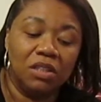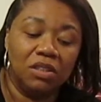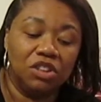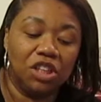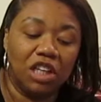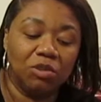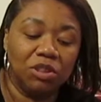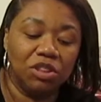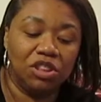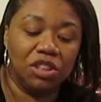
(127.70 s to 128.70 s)
Charles
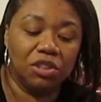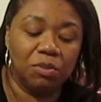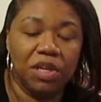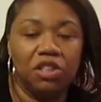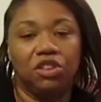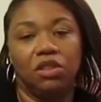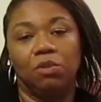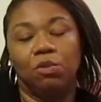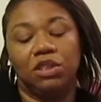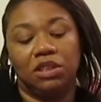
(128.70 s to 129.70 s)
was a gentleman. He showed up
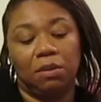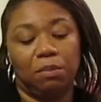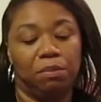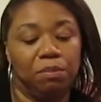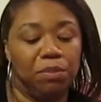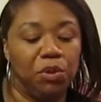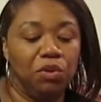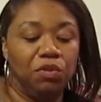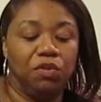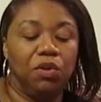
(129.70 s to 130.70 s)
with some
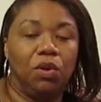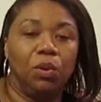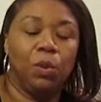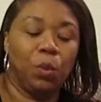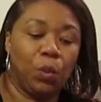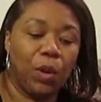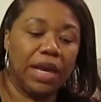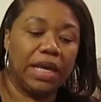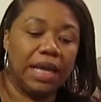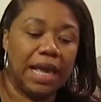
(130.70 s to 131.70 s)
beautiful
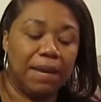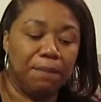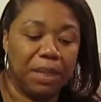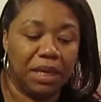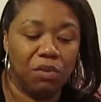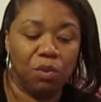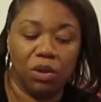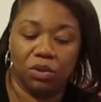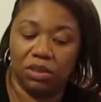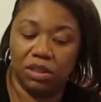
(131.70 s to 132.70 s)
red and pink
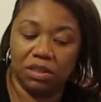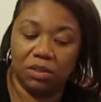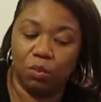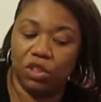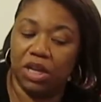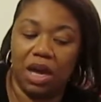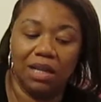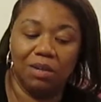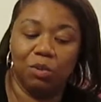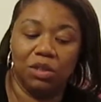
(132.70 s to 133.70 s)
roses, which
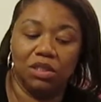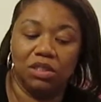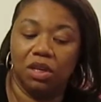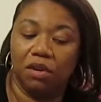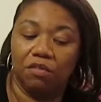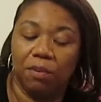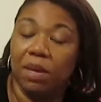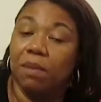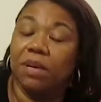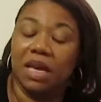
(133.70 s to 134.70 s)
Hollywood took from
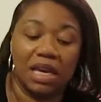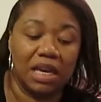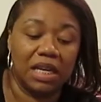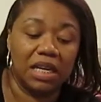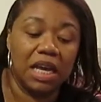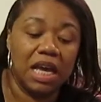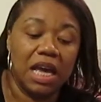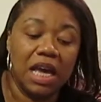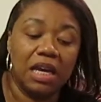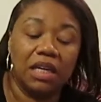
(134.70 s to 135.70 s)
him and
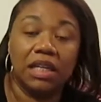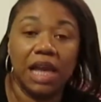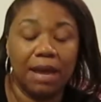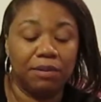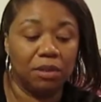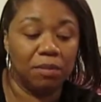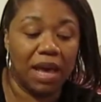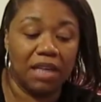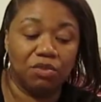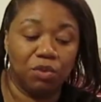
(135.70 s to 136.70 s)
claimed them
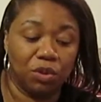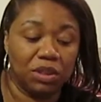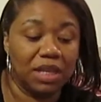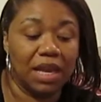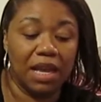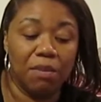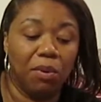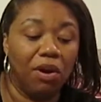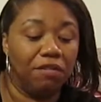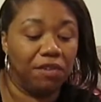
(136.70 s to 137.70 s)
as roses that he
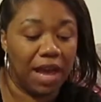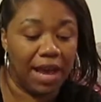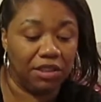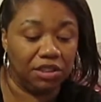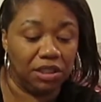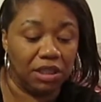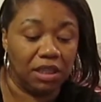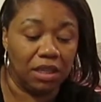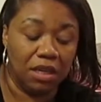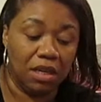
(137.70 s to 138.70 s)
bought for Ashley,
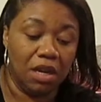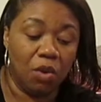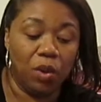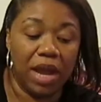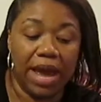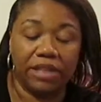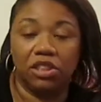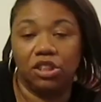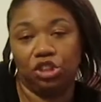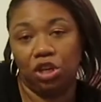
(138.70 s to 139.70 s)
when
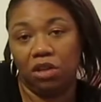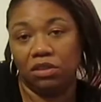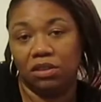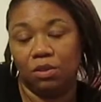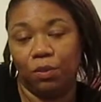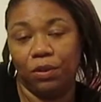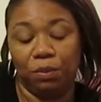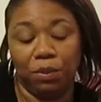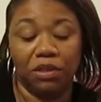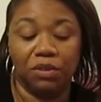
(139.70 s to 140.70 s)
actually Charles is the one who
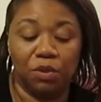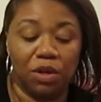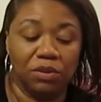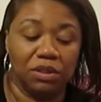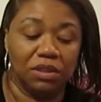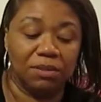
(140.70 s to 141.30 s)
bought the roses,